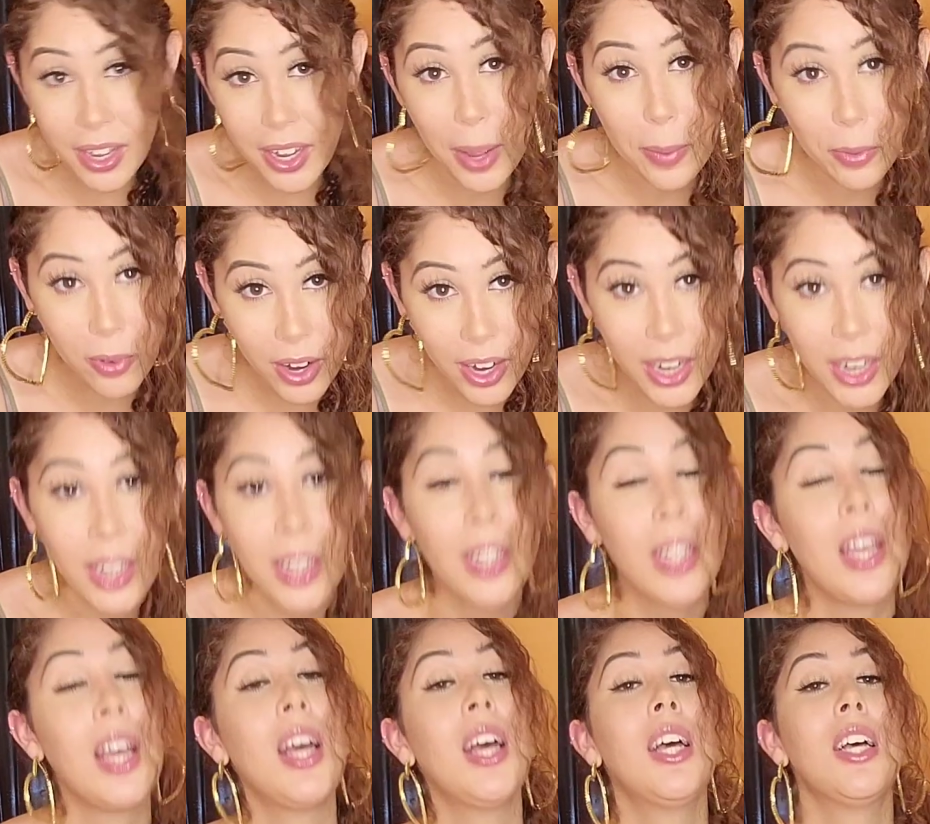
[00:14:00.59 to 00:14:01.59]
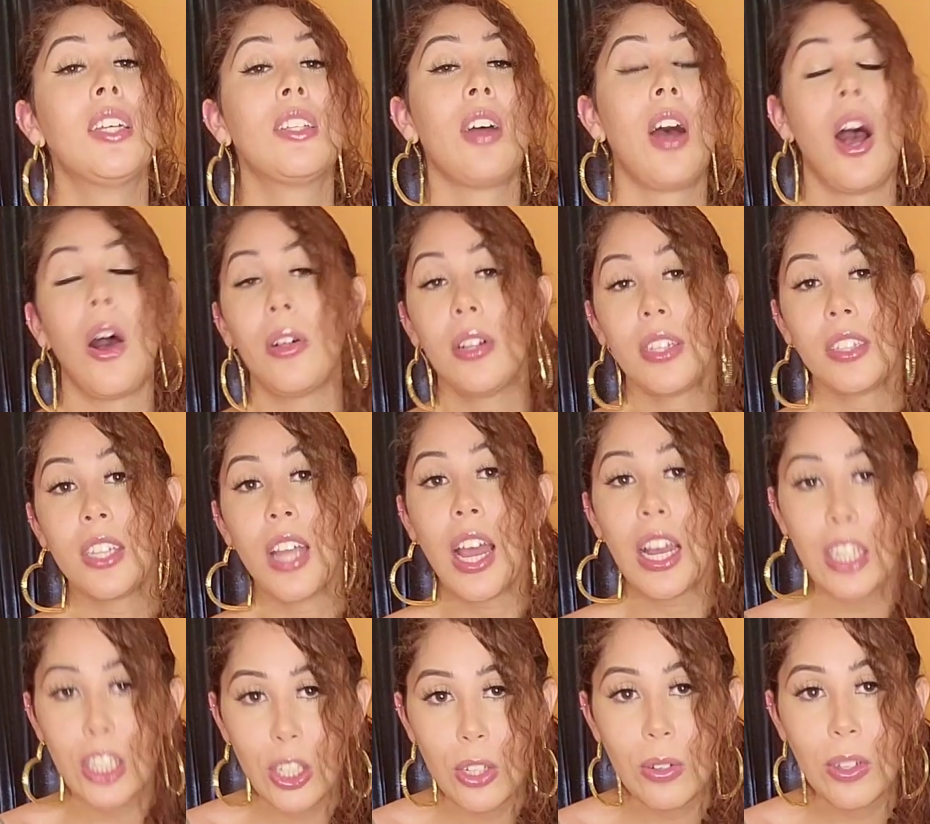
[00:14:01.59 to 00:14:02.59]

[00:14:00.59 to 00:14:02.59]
Like, I'm great. So I'll text